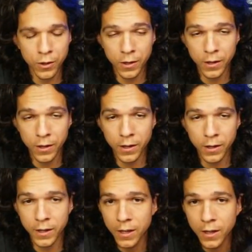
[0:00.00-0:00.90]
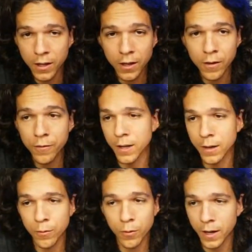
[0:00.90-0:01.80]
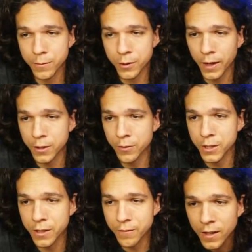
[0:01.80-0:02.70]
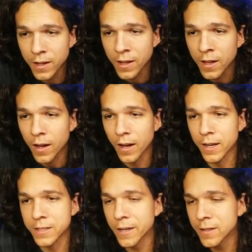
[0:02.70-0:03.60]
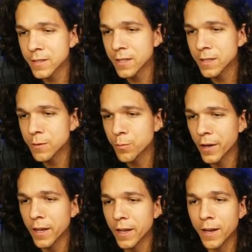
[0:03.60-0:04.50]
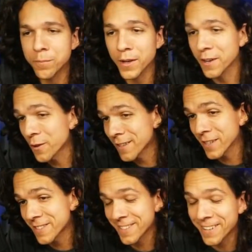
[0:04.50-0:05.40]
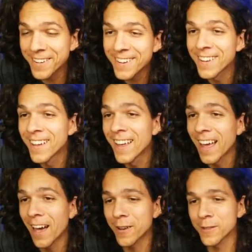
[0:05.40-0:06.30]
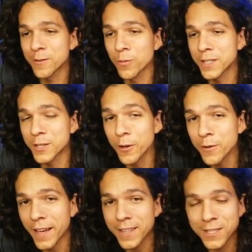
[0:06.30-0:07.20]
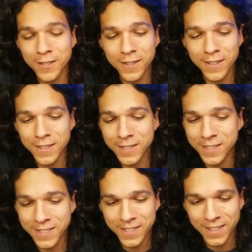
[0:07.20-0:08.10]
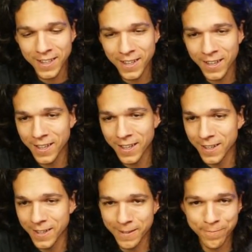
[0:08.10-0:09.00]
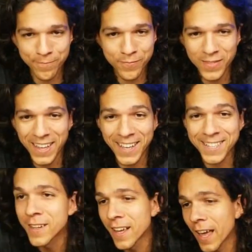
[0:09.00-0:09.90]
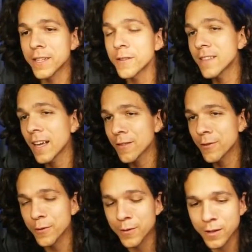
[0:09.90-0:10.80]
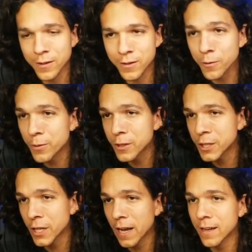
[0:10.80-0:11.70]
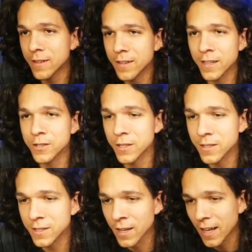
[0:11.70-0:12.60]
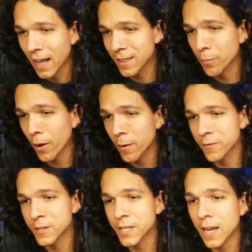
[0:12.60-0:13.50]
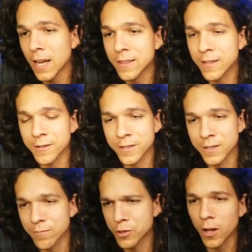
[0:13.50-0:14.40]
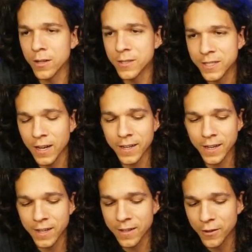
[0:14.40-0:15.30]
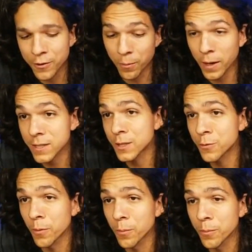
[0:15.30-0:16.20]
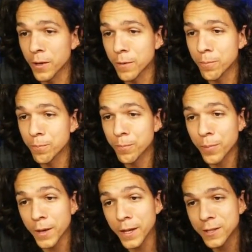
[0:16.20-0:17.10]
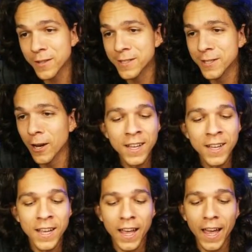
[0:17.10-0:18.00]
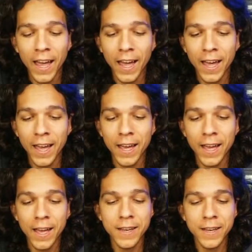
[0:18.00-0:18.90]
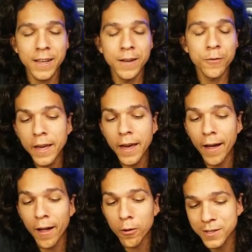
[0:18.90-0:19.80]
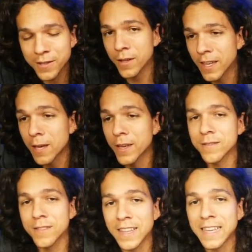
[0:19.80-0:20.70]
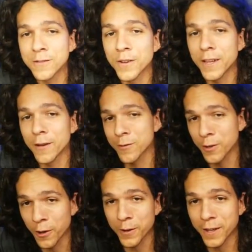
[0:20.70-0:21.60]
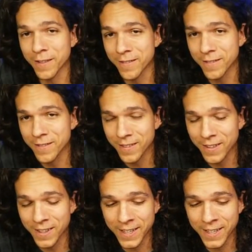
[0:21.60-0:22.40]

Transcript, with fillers: for uh, what I'm trying to achieve. Uh, Terrence is bringing up a great question here. How does one donate to this uh, endeavor? And you can donate that through the super chat. It's just at the bottom of the chat, there's a dollar sign, and your message will be pinned to the top. And it really helps with keeping these videos going. Um,